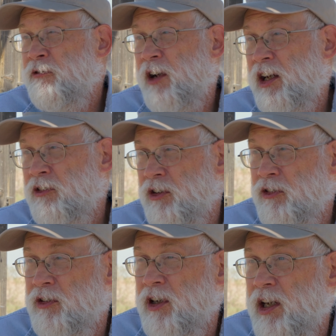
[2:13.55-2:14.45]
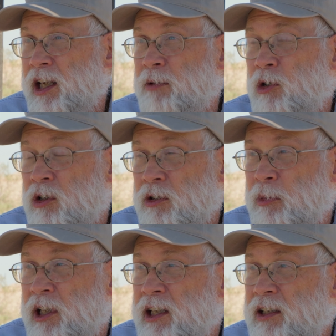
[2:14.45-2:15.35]
fastest animal on the
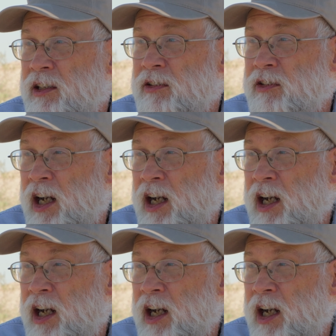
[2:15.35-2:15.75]
planet, can